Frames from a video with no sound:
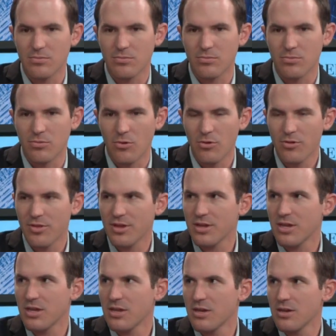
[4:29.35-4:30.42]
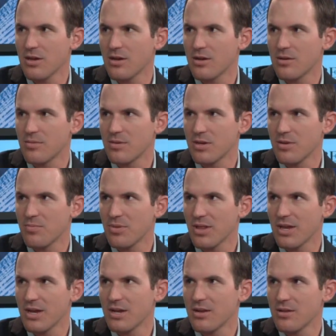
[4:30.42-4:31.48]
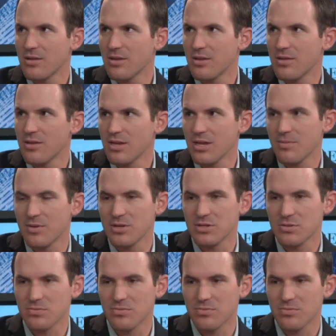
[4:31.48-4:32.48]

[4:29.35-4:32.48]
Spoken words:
role that he played in the email's